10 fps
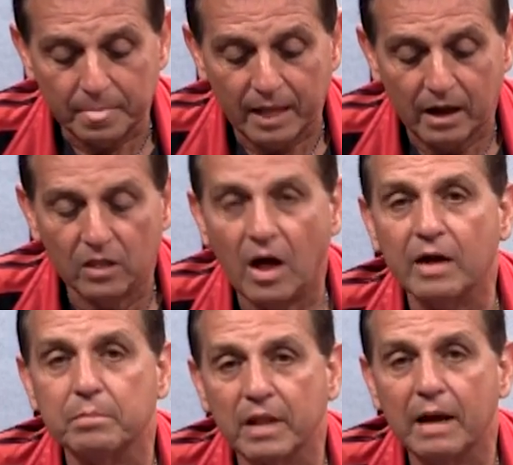A lot
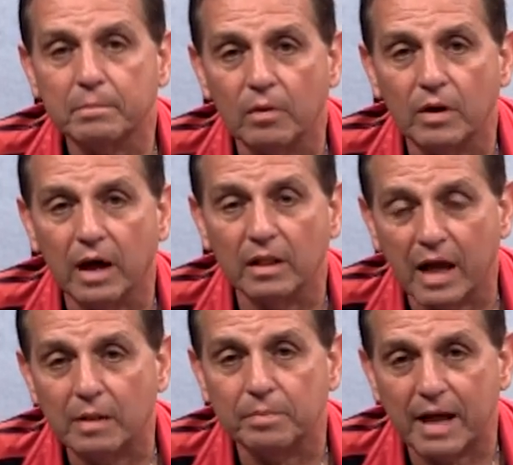of
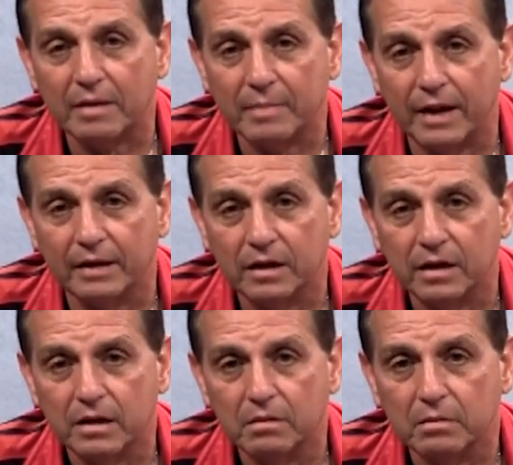black men,
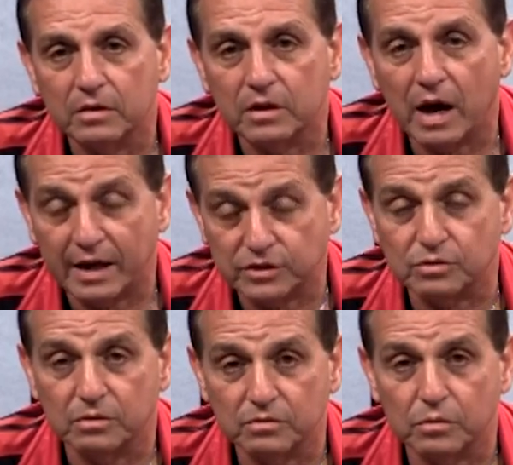high
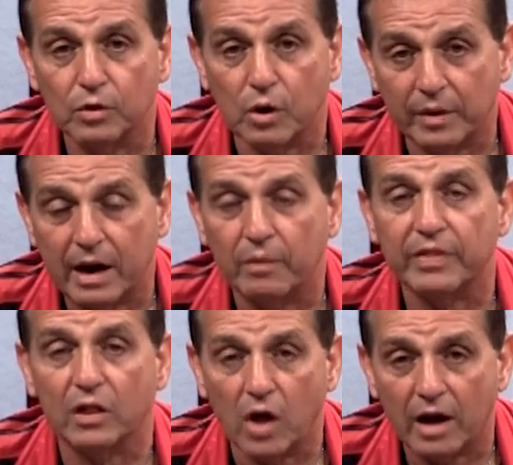school, were going out with a
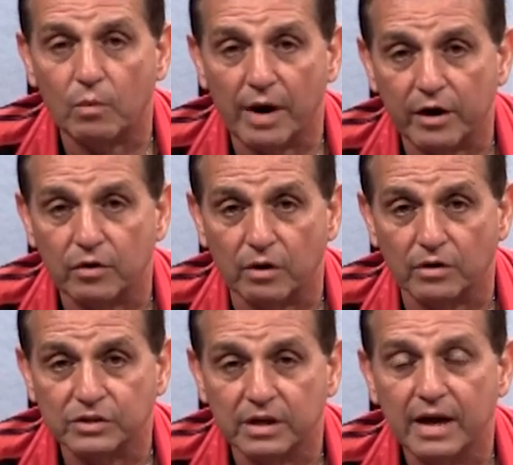lot of white girls.